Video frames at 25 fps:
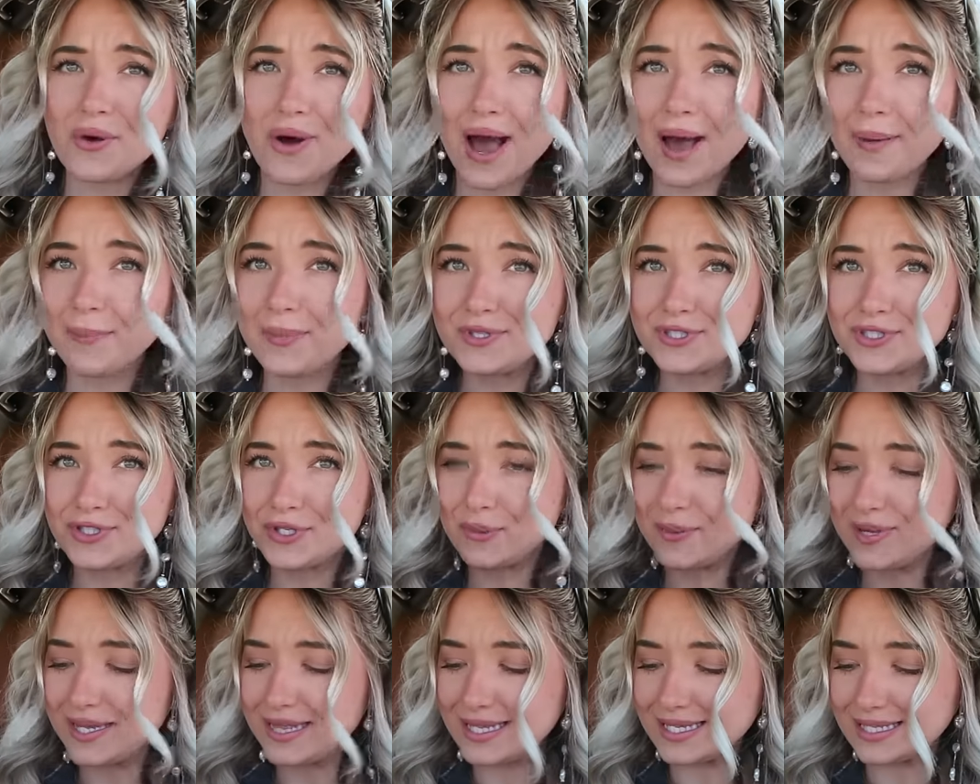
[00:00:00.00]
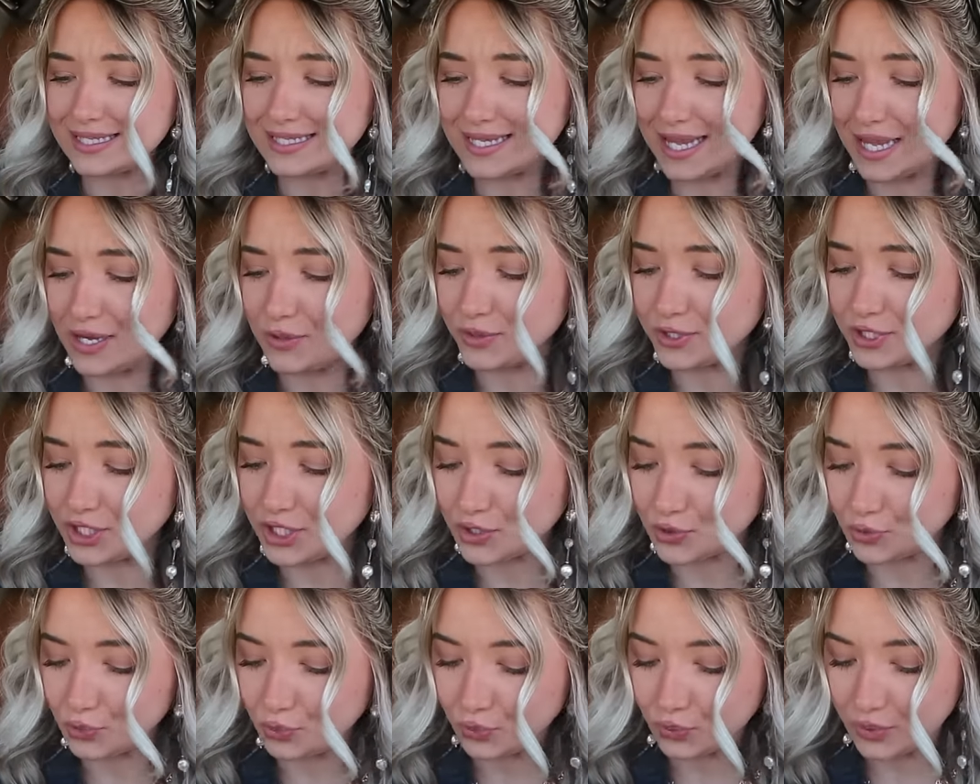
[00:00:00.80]
I'm assuming the sandwich
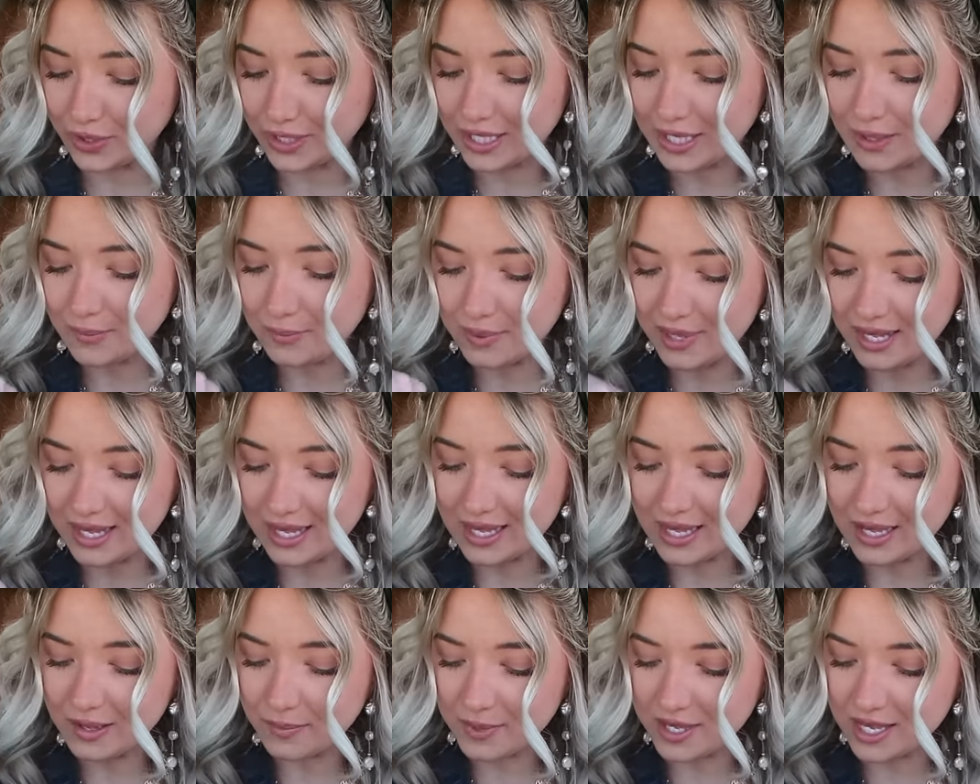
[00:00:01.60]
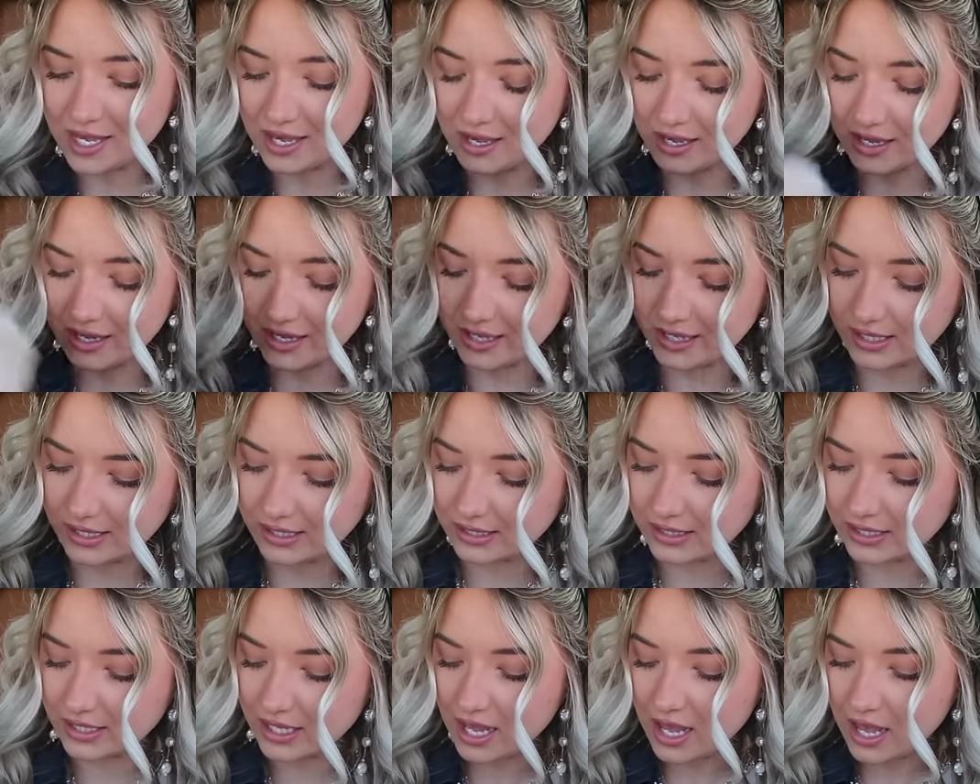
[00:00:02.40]
is really big
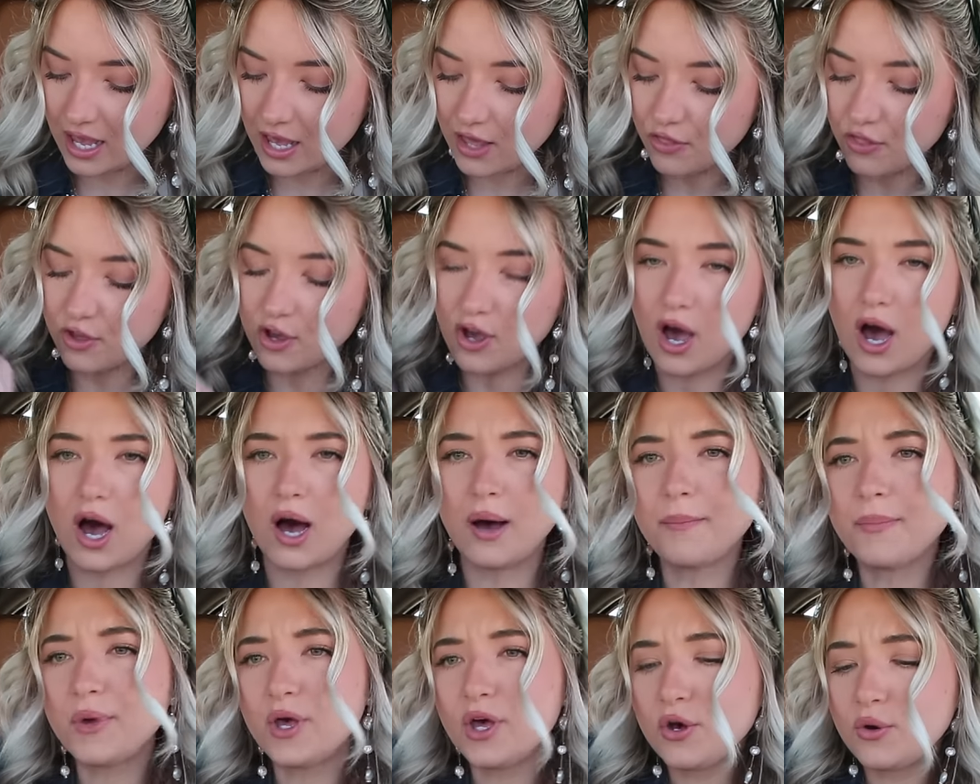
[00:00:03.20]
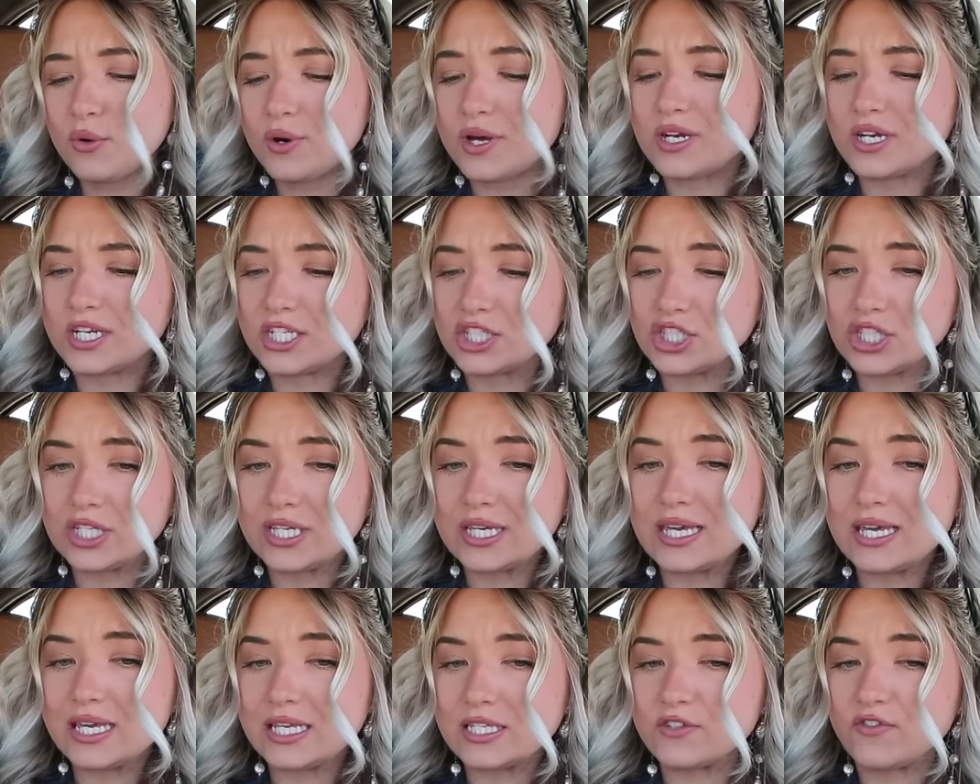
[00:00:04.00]
because the combo
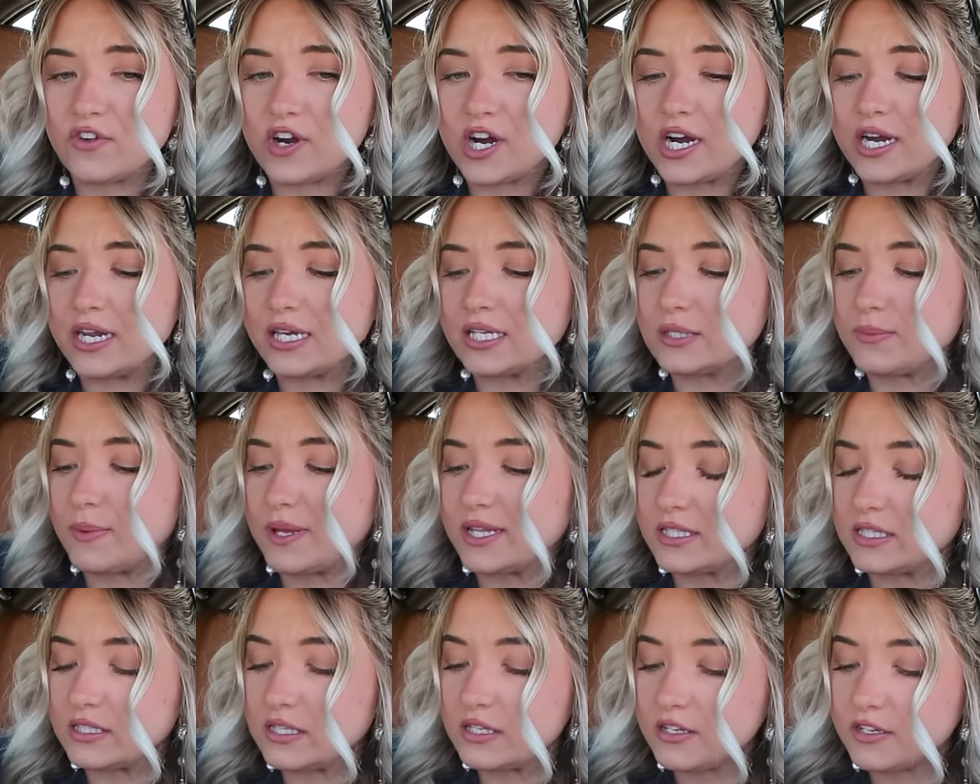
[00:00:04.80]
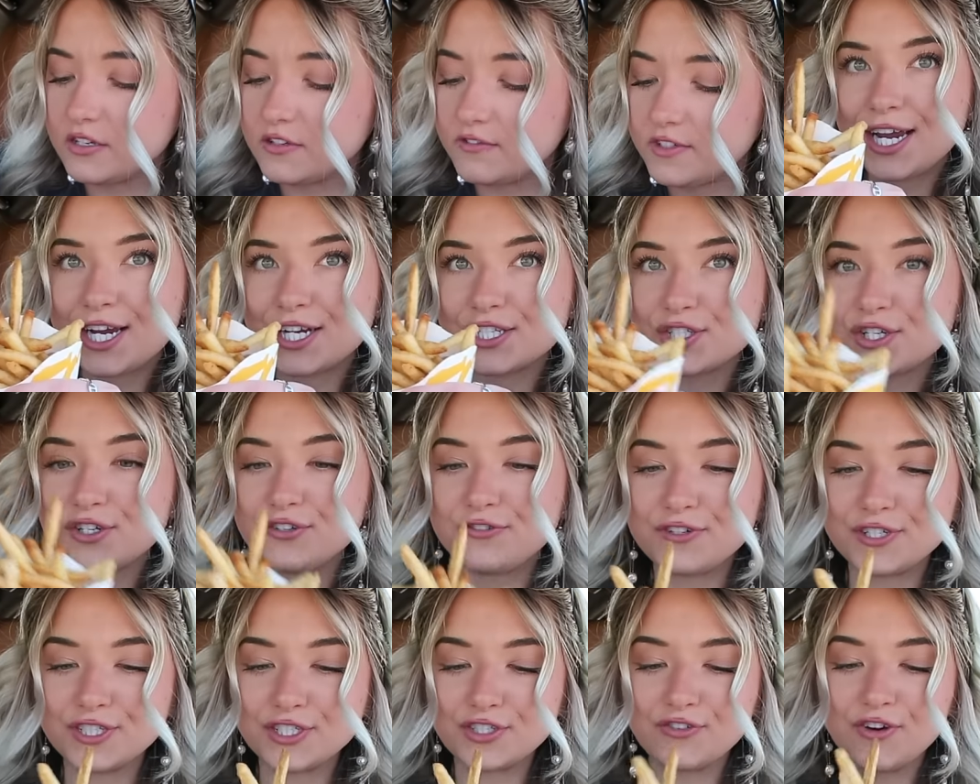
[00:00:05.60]
initially is very expensive. Here's our
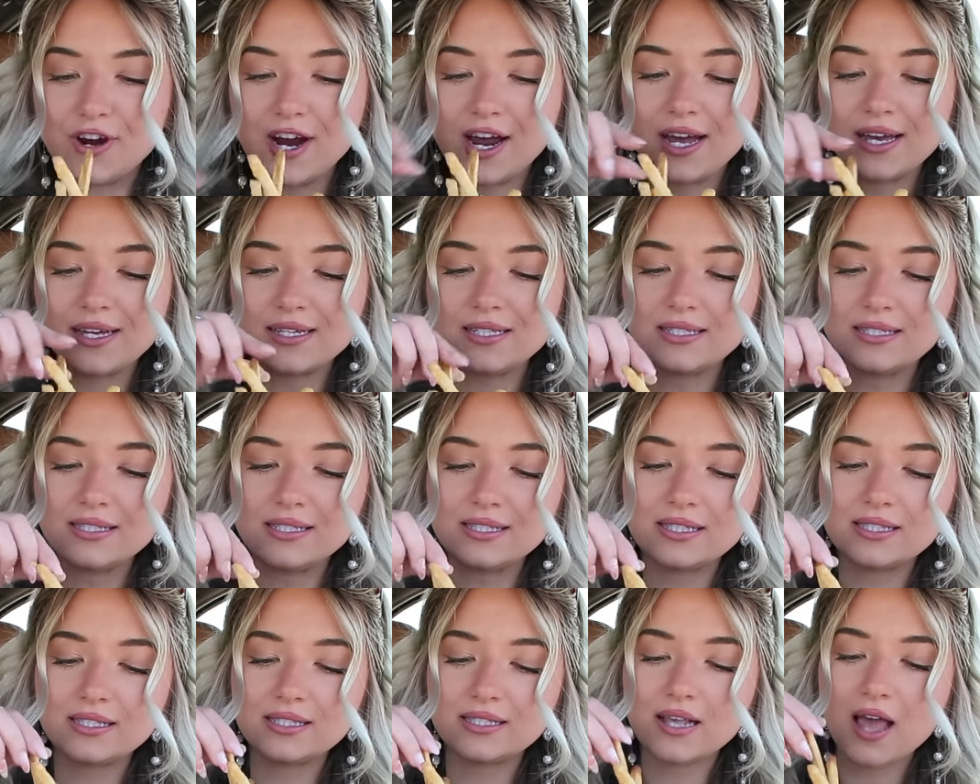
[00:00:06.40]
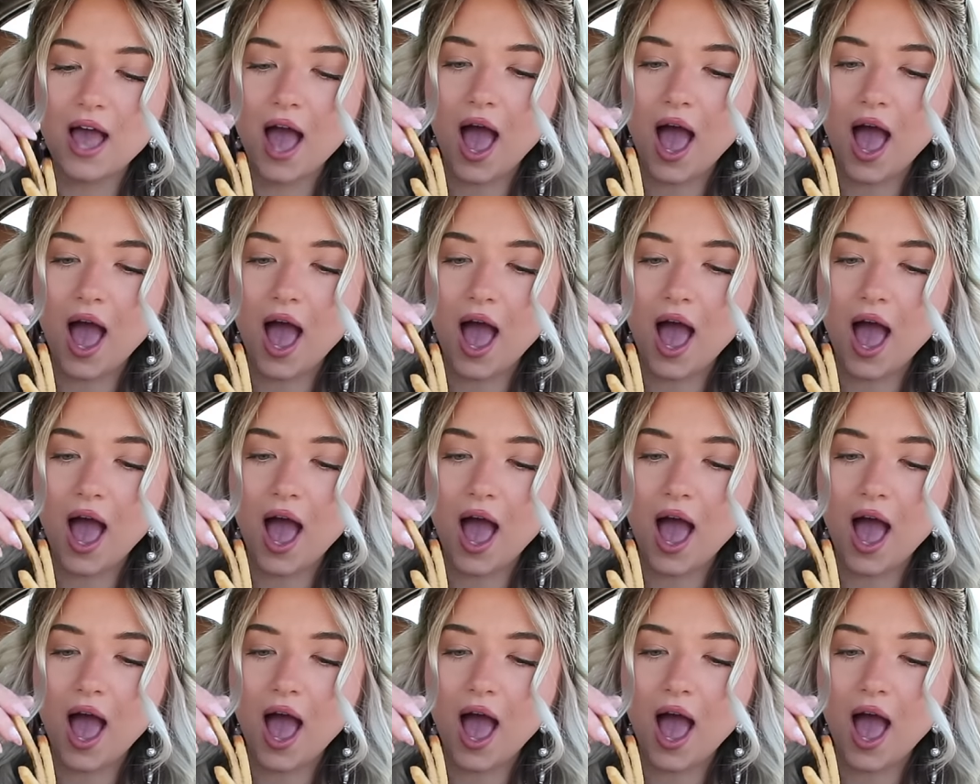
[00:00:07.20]
french fries.